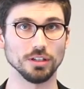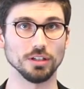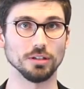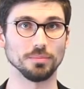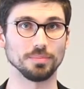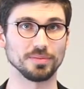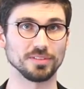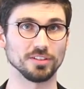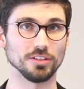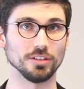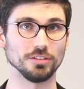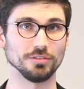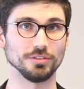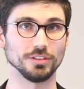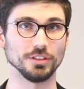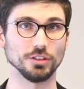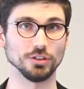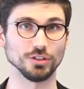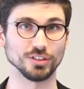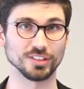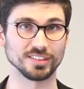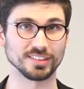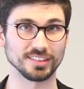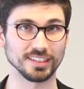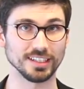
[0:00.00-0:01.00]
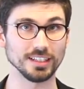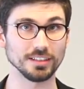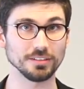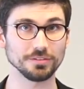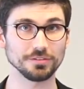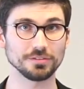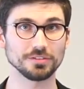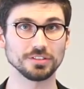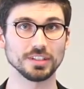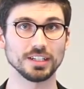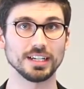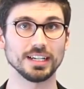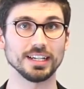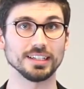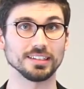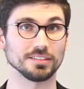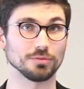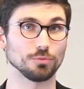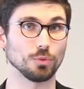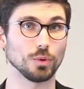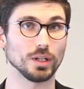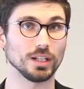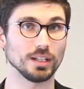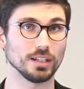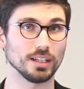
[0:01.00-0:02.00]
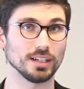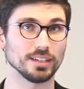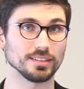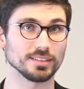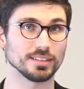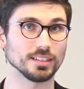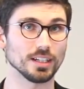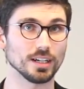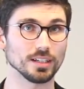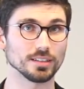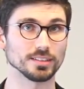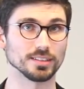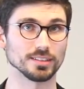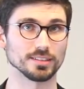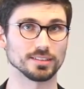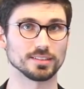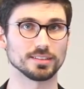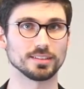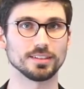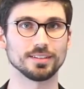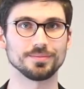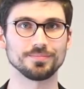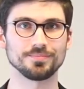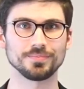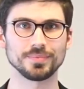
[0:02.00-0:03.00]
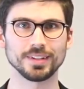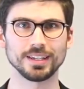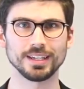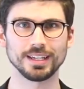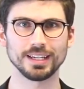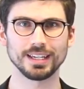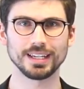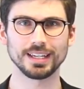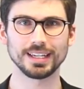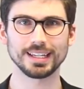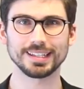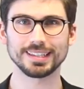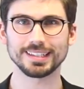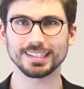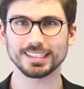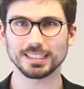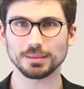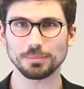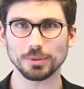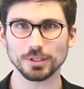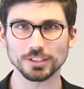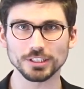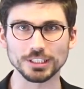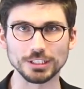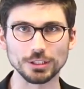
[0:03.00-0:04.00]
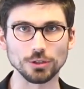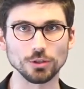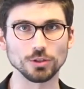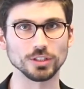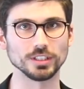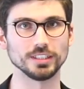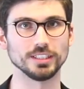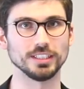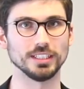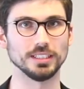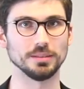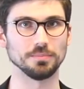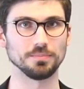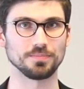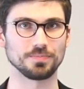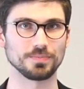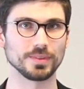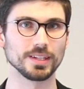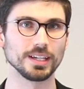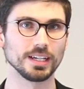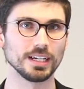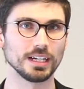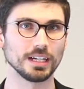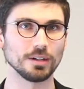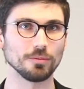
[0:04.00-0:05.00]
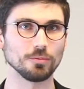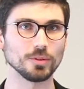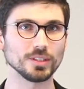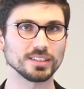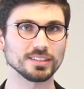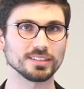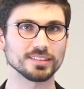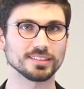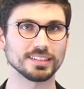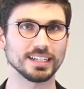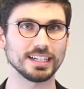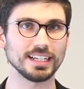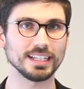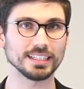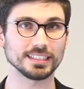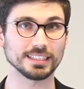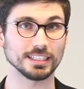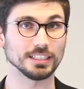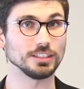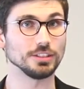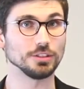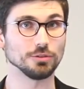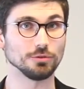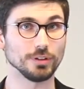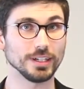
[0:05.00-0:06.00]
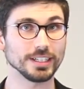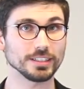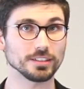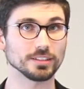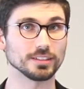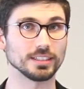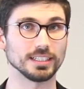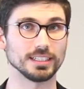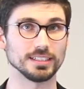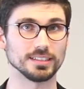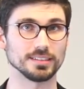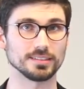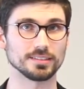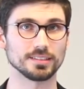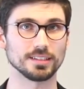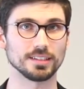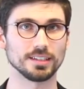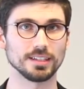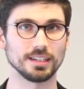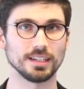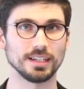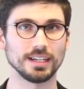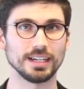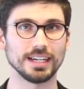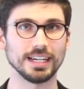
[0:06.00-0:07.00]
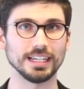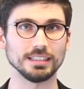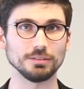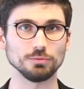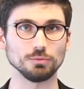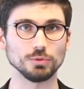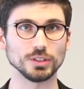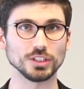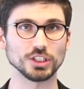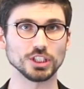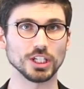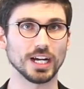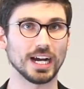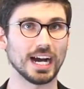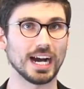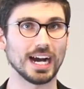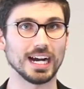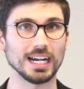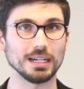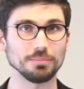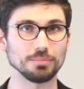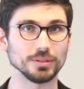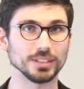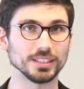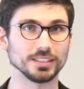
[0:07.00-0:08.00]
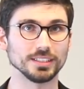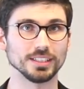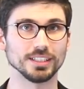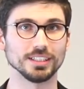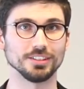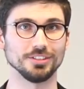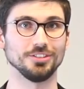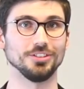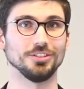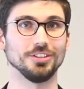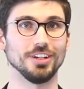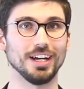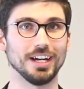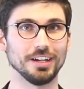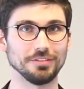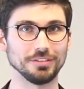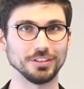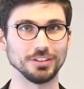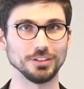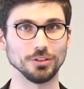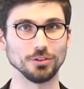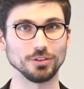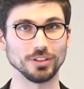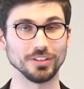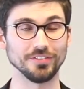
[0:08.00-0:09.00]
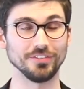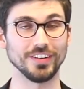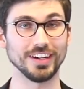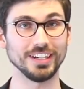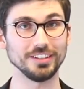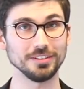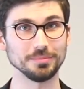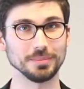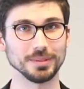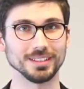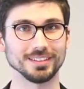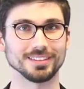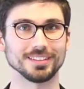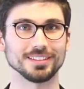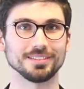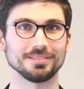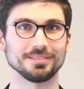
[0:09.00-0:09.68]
observe in yourself as well as in others. Think about your team. Which style can you recognize? And which hybrid do you have in your environment?